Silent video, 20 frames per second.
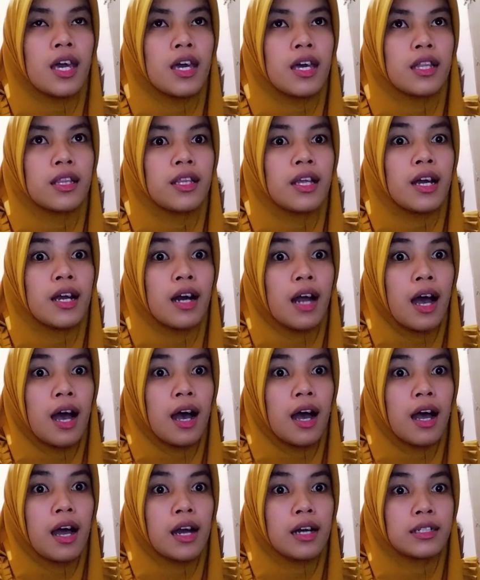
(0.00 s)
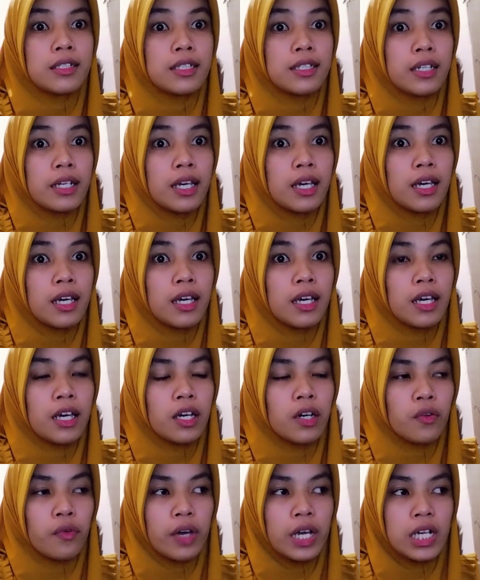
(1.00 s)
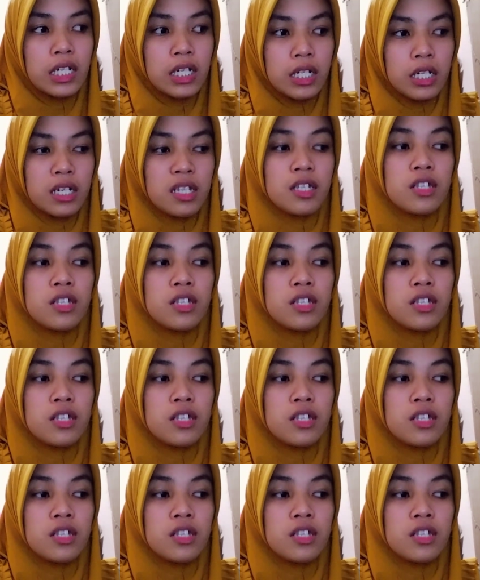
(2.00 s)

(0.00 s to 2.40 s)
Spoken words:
There are three questions.